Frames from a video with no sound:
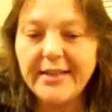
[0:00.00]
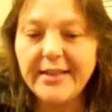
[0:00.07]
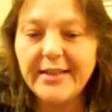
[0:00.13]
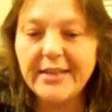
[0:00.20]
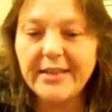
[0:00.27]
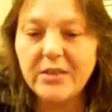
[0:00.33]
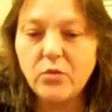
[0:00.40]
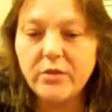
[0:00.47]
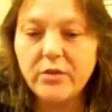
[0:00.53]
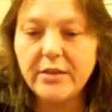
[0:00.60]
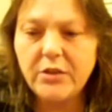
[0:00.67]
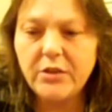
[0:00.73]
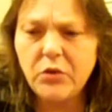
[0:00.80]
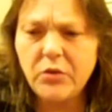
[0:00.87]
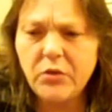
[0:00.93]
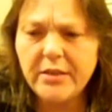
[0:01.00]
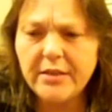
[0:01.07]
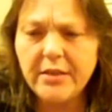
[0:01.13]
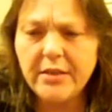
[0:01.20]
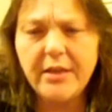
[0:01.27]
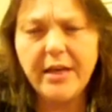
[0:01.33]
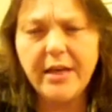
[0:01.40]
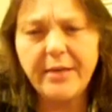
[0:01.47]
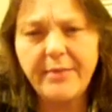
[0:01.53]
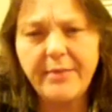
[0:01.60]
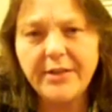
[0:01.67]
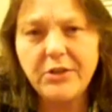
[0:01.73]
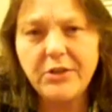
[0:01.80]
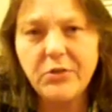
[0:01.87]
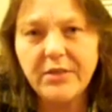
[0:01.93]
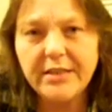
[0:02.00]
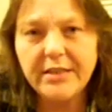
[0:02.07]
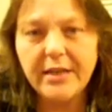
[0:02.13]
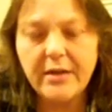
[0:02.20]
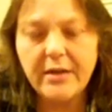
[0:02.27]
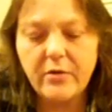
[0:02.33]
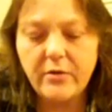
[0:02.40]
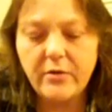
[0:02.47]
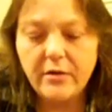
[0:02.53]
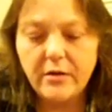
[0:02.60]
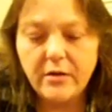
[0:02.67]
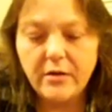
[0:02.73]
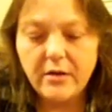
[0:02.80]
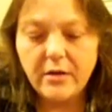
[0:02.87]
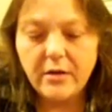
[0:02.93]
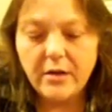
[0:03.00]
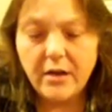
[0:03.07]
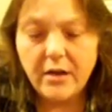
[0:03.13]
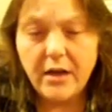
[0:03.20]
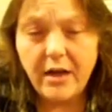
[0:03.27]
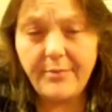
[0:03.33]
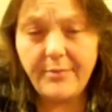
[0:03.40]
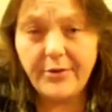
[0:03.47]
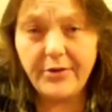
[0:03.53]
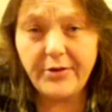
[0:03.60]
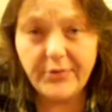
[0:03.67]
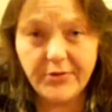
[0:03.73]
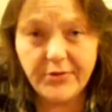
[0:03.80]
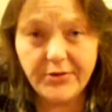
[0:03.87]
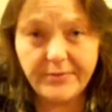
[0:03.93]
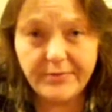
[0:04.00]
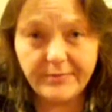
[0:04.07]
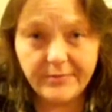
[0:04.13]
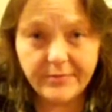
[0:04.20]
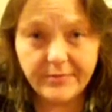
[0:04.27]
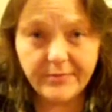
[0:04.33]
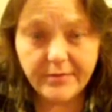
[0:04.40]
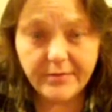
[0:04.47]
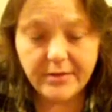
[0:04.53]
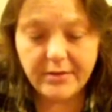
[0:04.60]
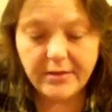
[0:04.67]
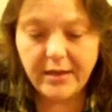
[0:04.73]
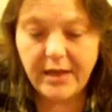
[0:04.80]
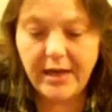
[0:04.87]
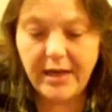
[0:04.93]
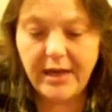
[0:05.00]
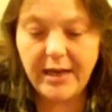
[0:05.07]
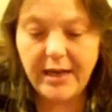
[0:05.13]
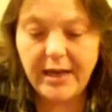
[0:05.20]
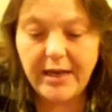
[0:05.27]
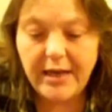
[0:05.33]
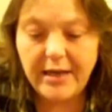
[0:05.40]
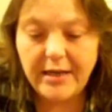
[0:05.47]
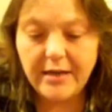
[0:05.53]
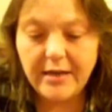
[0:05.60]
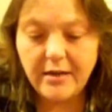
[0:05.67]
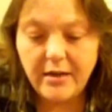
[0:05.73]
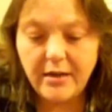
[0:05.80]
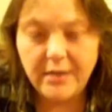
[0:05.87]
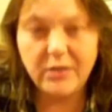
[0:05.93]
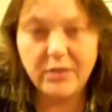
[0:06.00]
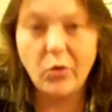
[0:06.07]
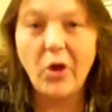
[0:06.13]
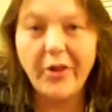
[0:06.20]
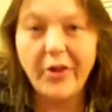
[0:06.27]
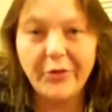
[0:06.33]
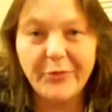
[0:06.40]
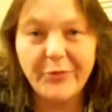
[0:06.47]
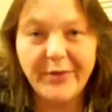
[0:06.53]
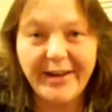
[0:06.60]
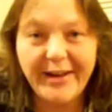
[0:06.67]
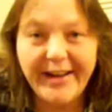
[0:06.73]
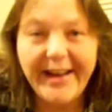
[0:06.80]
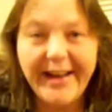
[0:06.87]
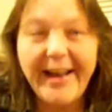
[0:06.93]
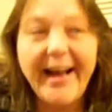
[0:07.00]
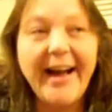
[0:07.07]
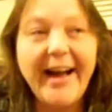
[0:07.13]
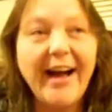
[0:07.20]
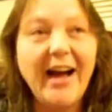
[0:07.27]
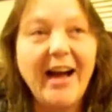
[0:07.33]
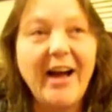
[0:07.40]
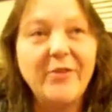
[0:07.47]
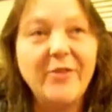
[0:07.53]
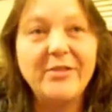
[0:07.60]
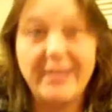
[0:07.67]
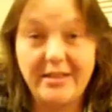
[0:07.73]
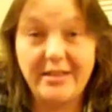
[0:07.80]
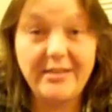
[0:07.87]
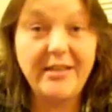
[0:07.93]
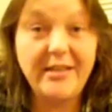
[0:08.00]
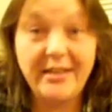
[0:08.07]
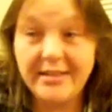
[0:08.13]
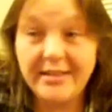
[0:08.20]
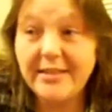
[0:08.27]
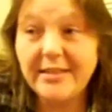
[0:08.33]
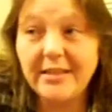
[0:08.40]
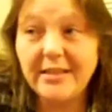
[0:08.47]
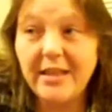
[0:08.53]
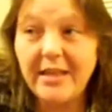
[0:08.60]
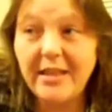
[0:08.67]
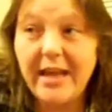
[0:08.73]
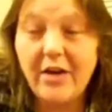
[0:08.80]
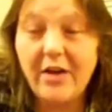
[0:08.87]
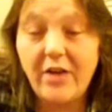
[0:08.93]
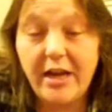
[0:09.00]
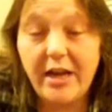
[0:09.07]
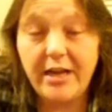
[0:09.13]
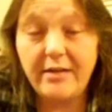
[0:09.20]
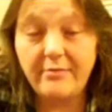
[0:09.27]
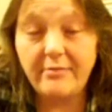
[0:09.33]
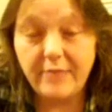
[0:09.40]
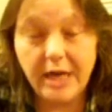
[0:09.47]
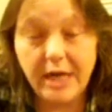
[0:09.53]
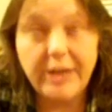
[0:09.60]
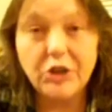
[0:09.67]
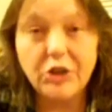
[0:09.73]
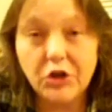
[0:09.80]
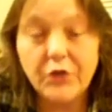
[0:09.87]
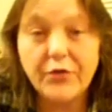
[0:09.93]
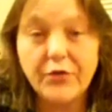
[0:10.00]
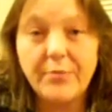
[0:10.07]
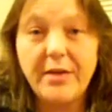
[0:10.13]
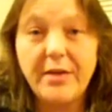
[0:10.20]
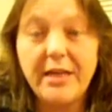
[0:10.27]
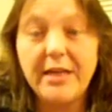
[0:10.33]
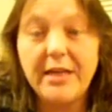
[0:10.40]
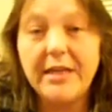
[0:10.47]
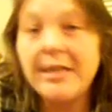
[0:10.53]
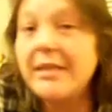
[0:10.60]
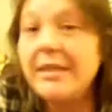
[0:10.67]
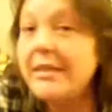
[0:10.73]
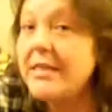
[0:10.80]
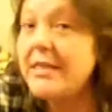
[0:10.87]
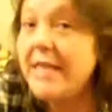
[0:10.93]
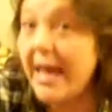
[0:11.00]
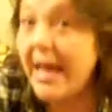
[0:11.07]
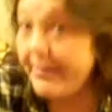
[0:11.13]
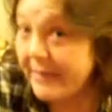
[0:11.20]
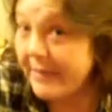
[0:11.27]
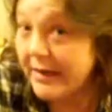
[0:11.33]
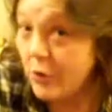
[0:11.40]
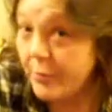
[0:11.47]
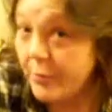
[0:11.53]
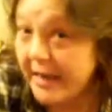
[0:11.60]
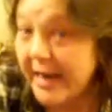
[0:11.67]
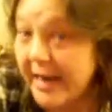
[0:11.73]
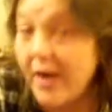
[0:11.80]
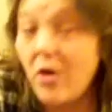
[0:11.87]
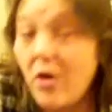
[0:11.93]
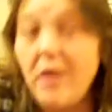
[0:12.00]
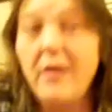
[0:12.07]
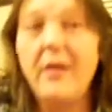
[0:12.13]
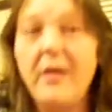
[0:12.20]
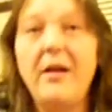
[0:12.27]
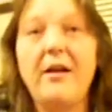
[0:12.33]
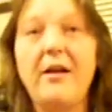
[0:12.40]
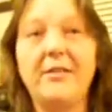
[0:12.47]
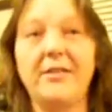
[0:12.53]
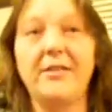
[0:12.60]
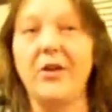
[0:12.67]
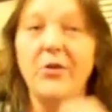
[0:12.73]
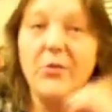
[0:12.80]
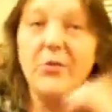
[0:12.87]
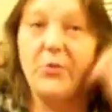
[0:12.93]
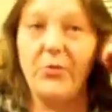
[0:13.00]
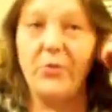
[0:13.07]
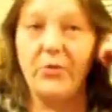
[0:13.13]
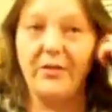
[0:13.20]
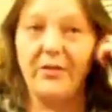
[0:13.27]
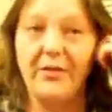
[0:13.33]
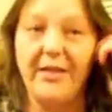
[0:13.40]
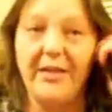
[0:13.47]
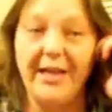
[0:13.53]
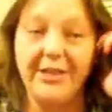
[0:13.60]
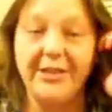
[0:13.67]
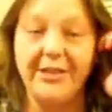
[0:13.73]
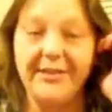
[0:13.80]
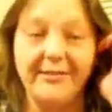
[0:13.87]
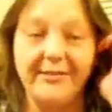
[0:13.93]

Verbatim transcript: was it two weeks ago? Yeah, about two weeks ago, I put it on and it swallowed me. I was it's it's now a nightshirt for me. It is that big on me now. So that just